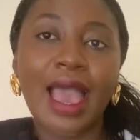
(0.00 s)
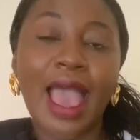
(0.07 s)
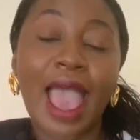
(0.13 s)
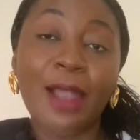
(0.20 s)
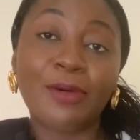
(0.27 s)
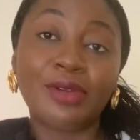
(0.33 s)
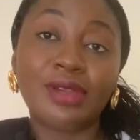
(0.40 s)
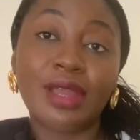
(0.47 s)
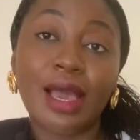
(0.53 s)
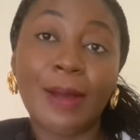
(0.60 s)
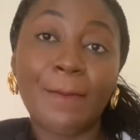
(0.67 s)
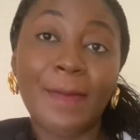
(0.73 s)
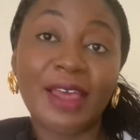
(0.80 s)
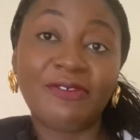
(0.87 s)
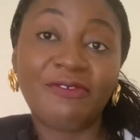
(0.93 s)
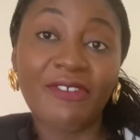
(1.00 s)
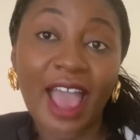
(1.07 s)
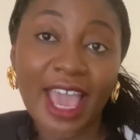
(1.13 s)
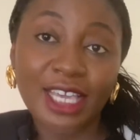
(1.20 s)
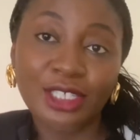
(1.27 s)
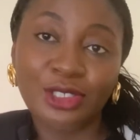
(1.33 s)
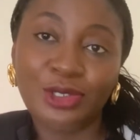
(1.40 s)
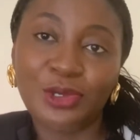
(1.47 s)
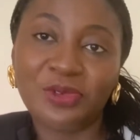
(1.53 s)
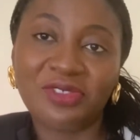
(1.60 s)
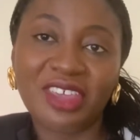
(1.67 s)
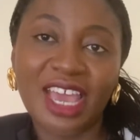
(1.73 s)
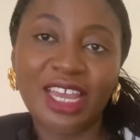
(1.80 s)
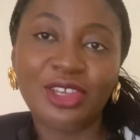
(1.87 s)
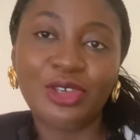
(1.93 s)
I would advise you
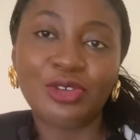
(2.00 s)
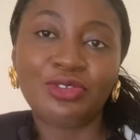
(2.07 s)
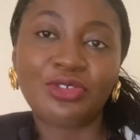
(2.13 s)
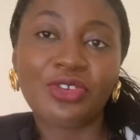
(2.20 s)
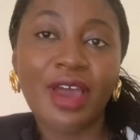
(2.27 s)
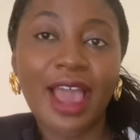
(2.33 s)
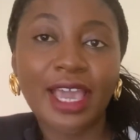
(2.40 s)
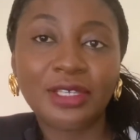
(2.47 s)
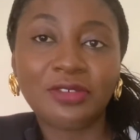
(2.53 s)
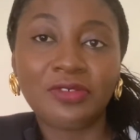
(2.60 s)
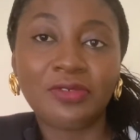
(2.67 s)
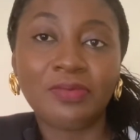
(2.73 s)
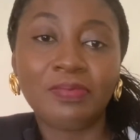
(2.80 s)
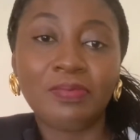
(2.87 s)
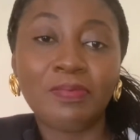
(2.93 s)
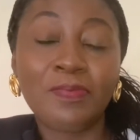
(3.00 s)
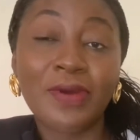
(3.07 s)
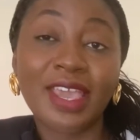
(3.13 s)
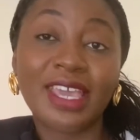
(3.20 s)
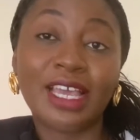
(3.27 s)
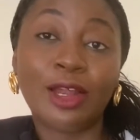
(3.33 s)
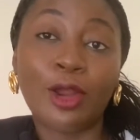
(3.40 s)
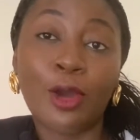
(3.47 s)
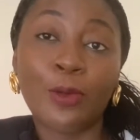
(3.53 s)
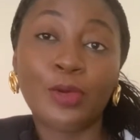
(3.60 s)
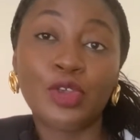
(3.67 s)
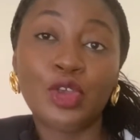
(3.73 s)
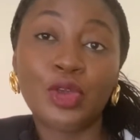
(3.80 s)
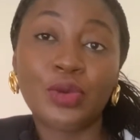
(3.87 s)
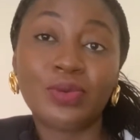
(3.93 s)
that you try to bring along
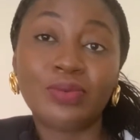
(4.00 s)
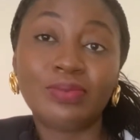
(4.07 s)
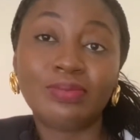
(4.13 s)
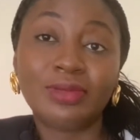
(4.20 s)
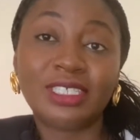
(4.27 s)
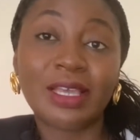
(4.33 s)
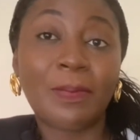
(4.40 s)
with you some